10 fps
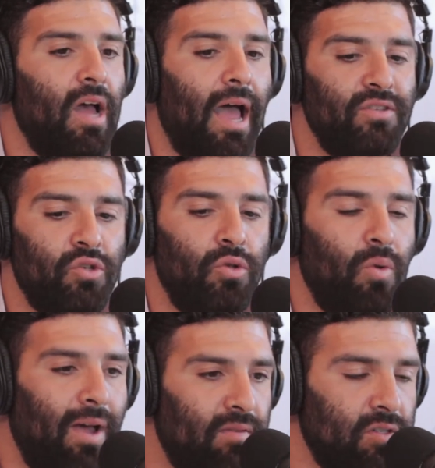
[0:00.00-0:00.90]
And so you
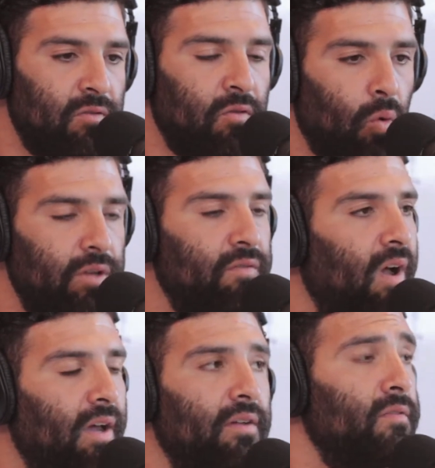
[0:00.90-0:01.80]
have this
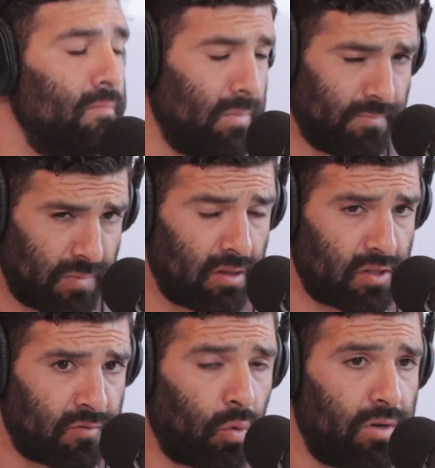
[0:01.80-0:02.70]

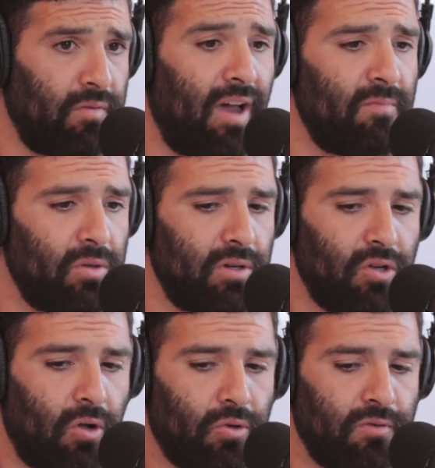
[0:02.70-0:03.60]
$45
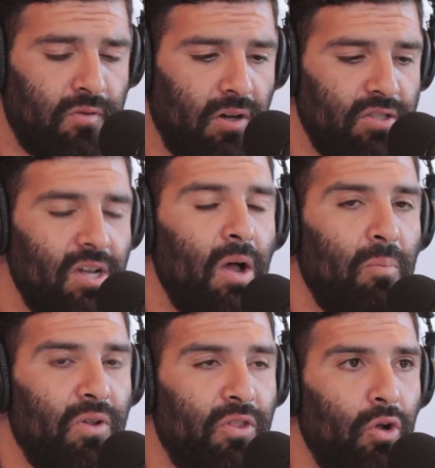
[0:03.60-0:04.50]
million fund,
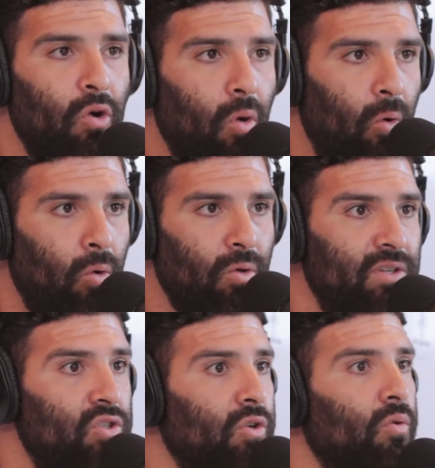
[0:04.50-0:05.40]
but the goal
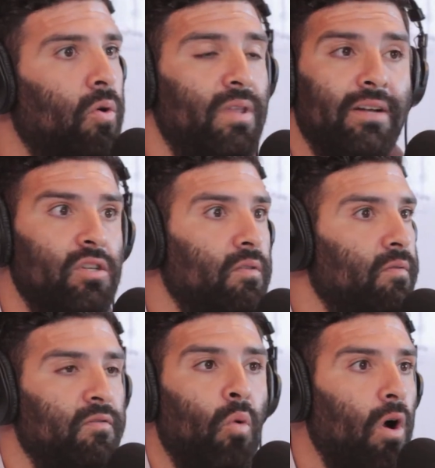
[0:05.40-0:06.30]
is to grow that to
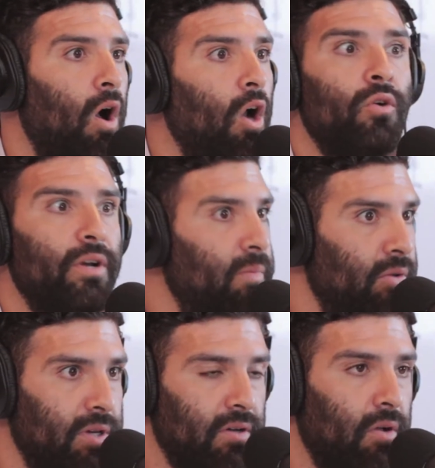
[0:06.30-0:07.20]
$400 million